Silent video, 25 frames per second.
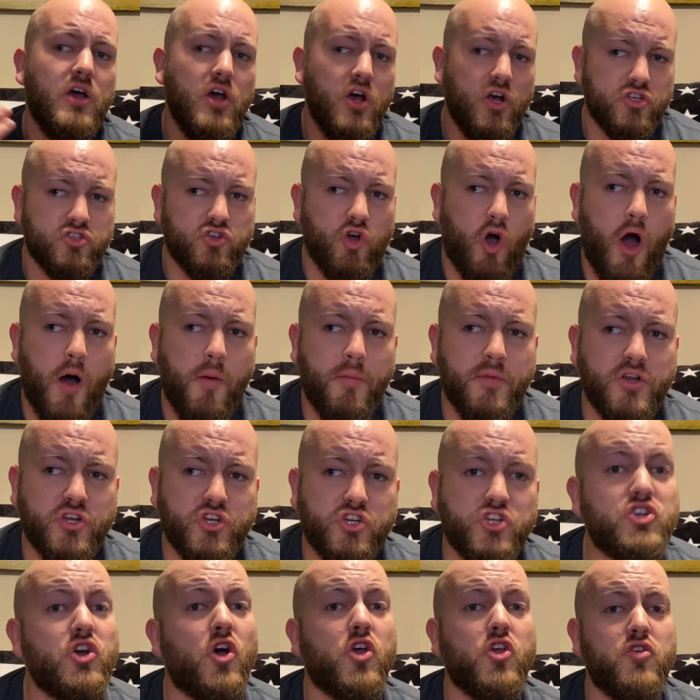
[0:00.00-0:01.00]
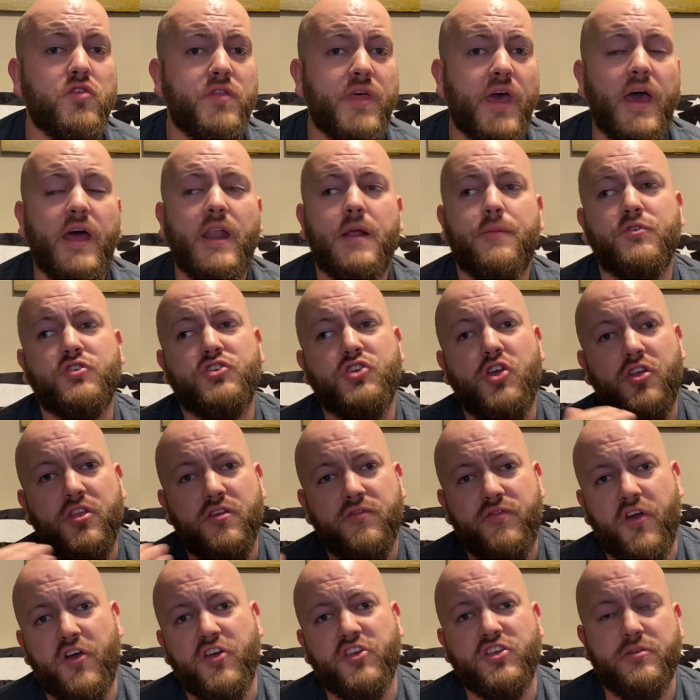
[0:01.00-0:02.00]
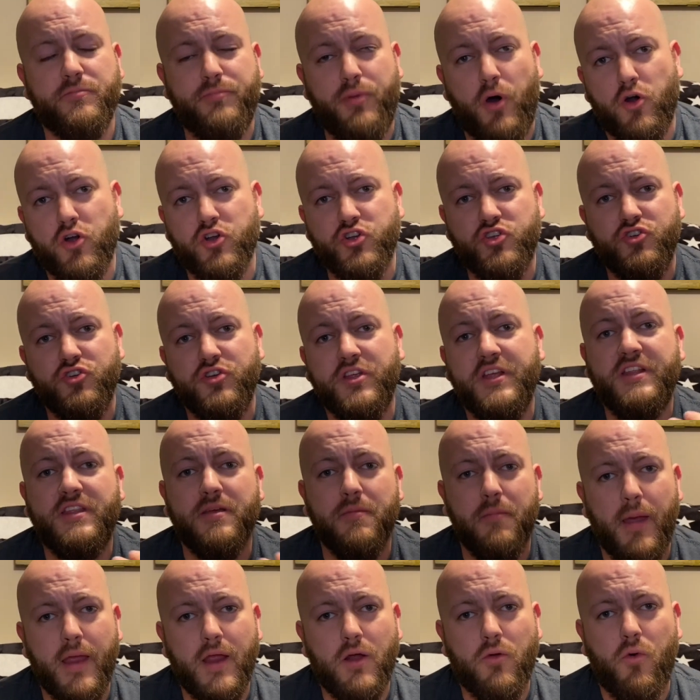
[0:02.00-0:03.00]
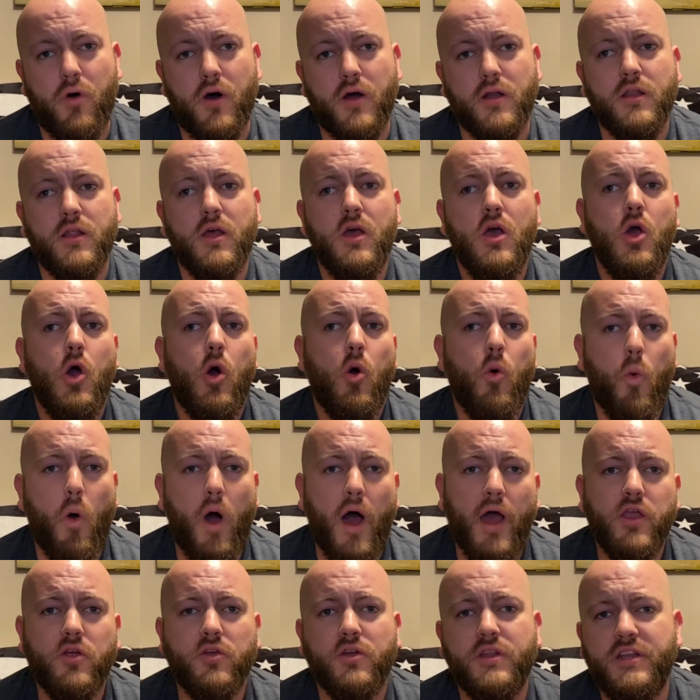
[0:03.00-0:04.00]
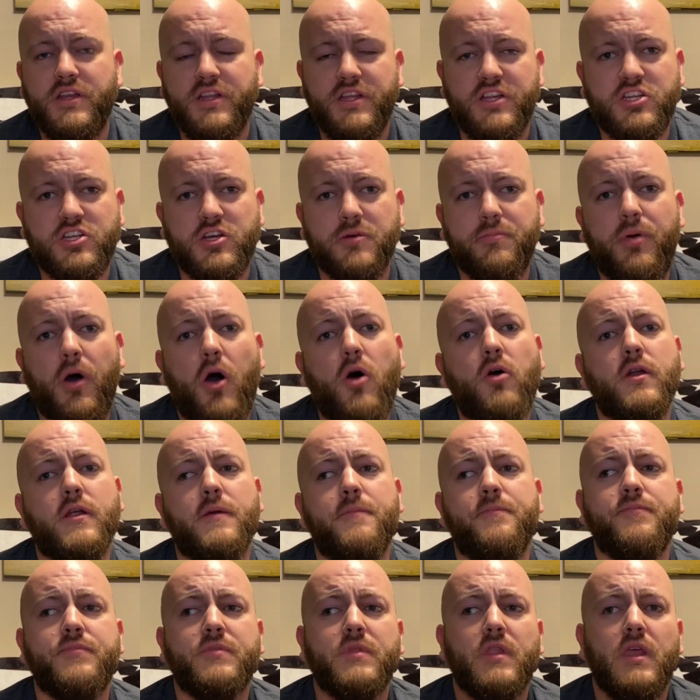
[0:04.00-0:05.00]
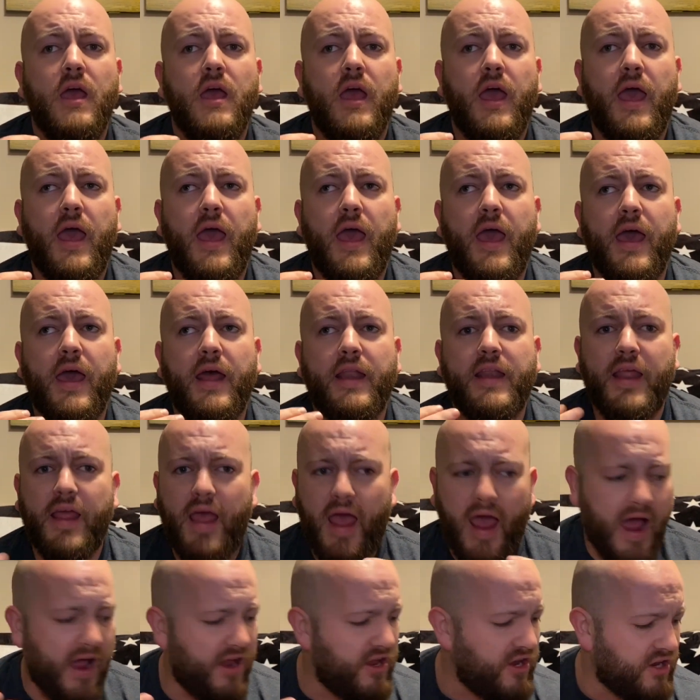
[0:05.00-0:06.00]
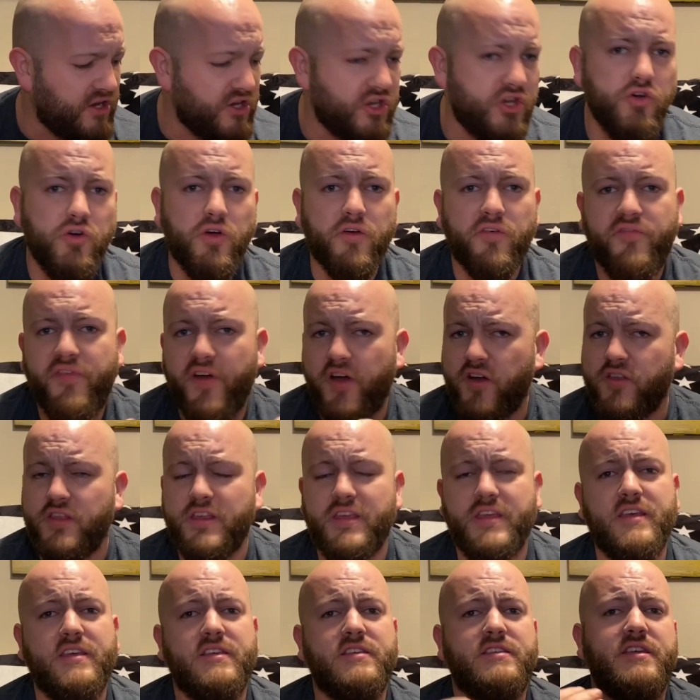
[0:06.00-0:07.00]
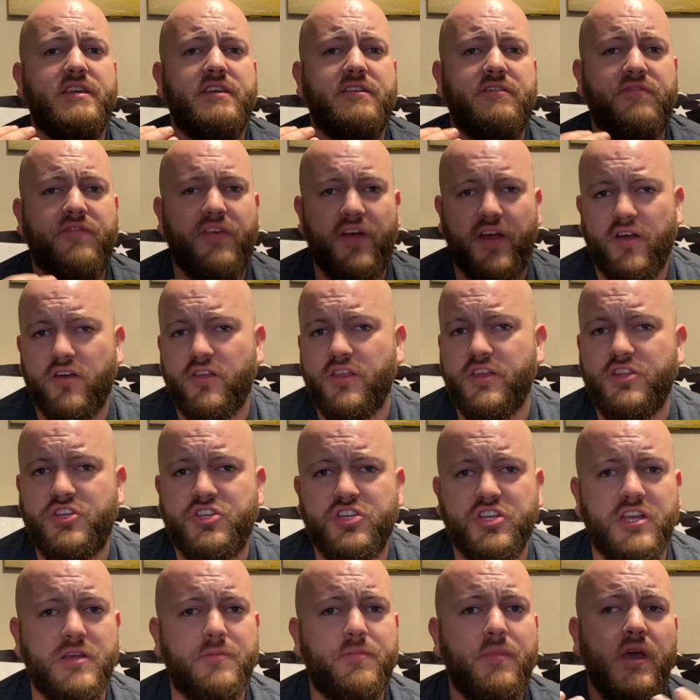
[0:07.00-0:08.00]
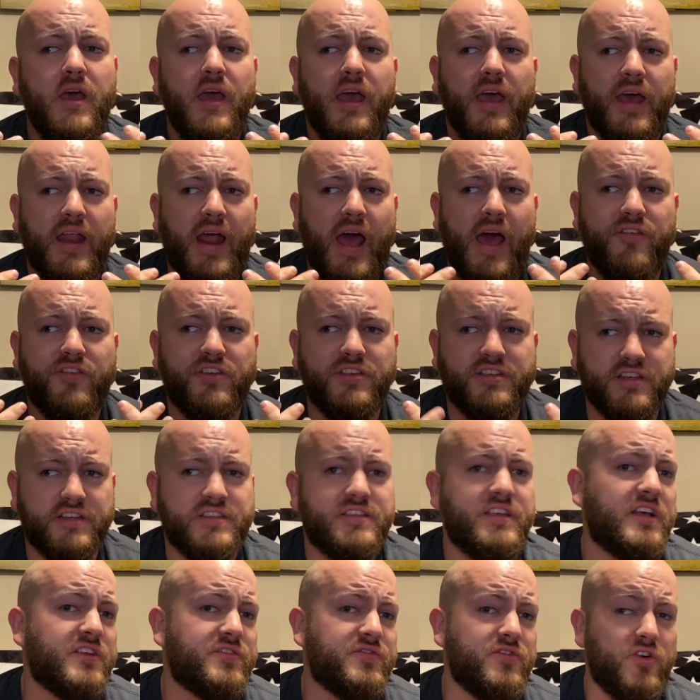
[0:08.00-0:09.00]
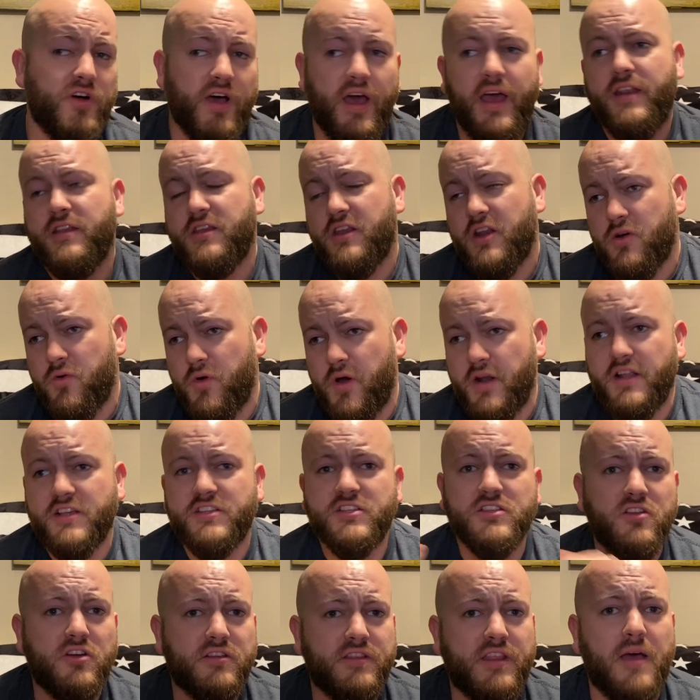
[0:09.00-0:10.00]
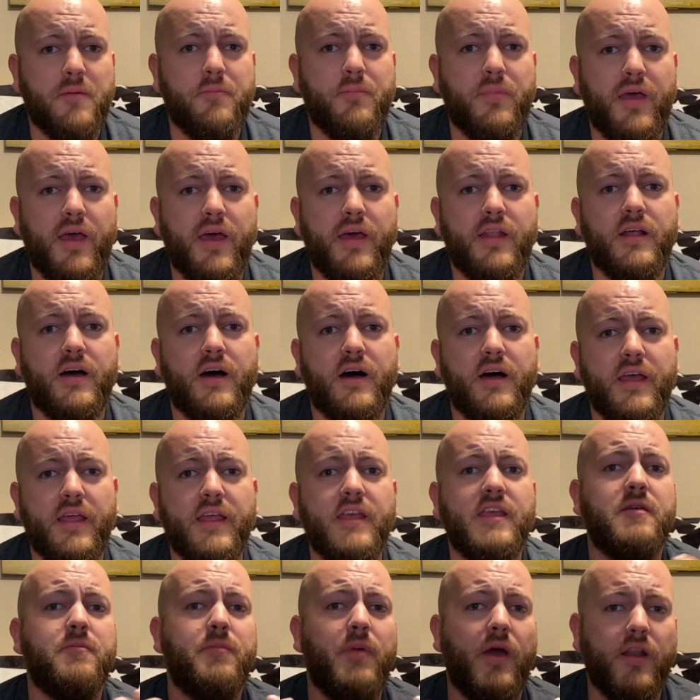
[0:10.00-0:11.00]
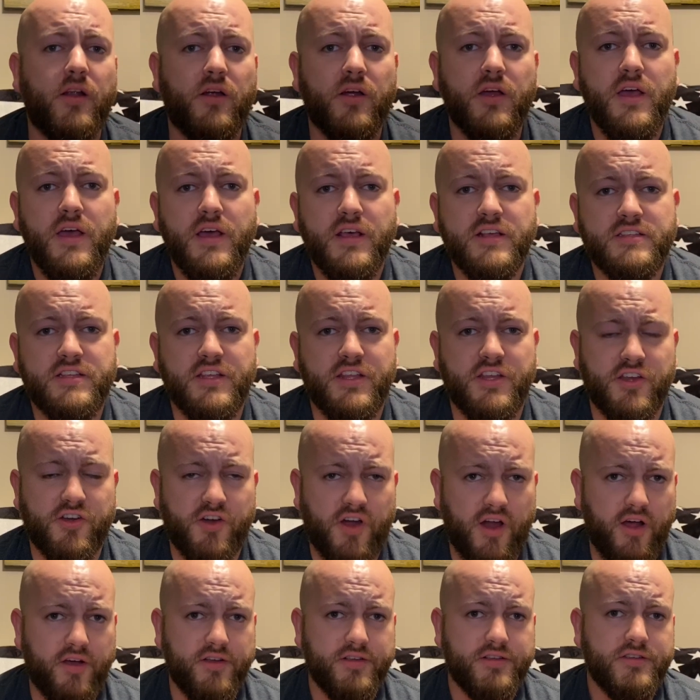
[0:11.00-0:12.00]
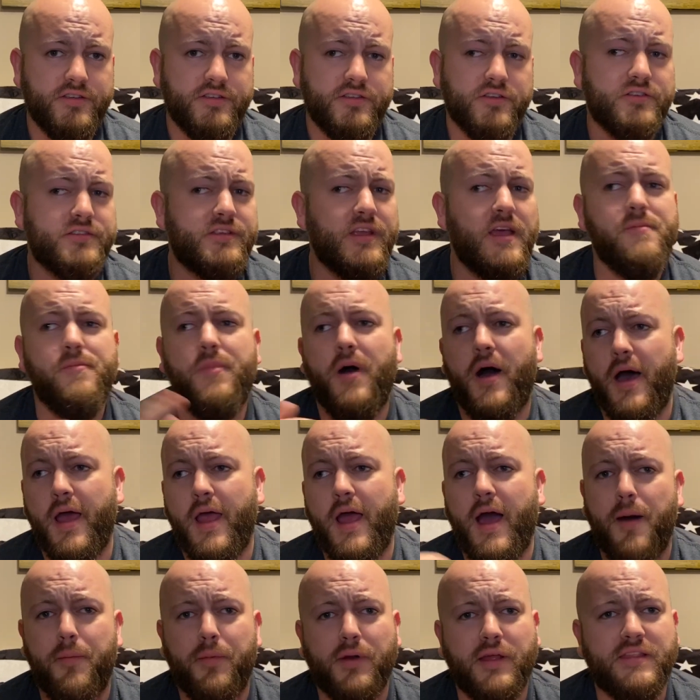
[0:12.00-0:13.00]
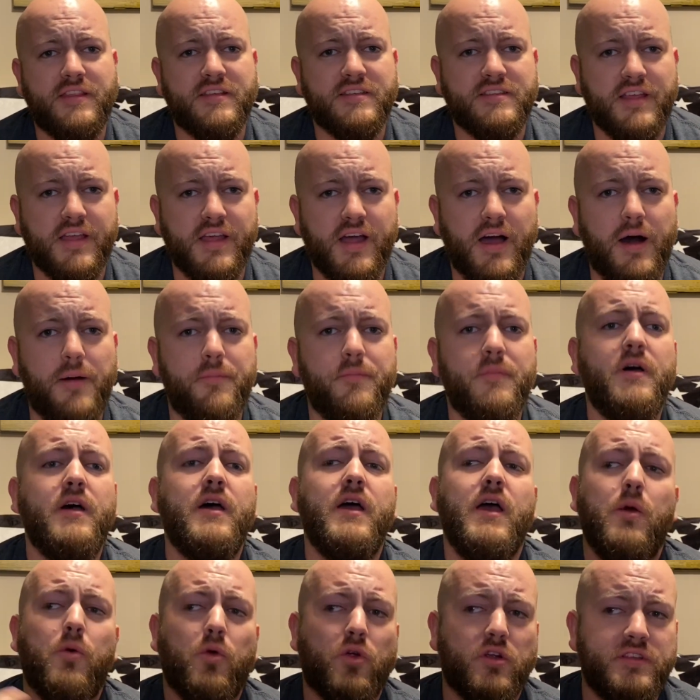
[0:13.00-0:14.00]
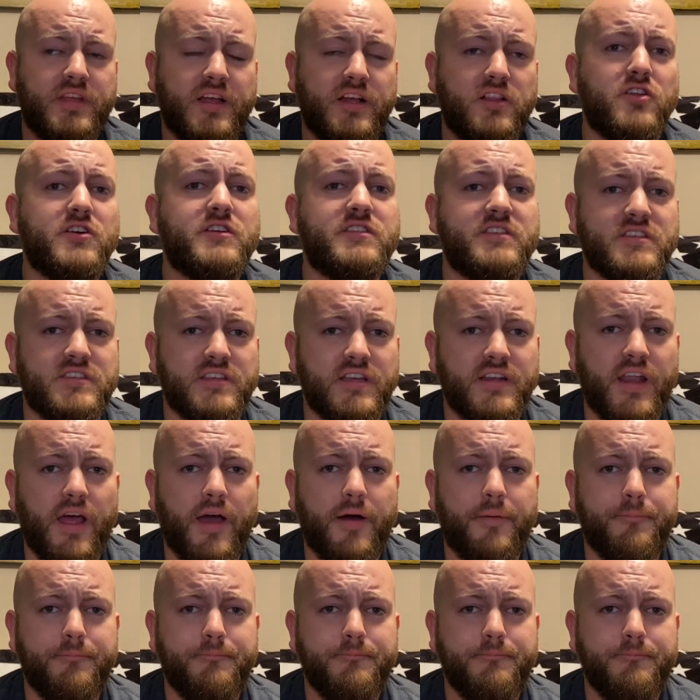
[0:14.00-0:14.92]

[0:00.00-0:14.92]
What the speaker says: So I'm going to show you that. I'm going to show you the various components you need to make one, why you need each component, and how you can do it fairly easy, fairly cheap, and have a successful, and you know what, doesn't look that bad, incubator sitting in your house. So stand by. I'm going to get this thing up. We're going to take a look at this thing now.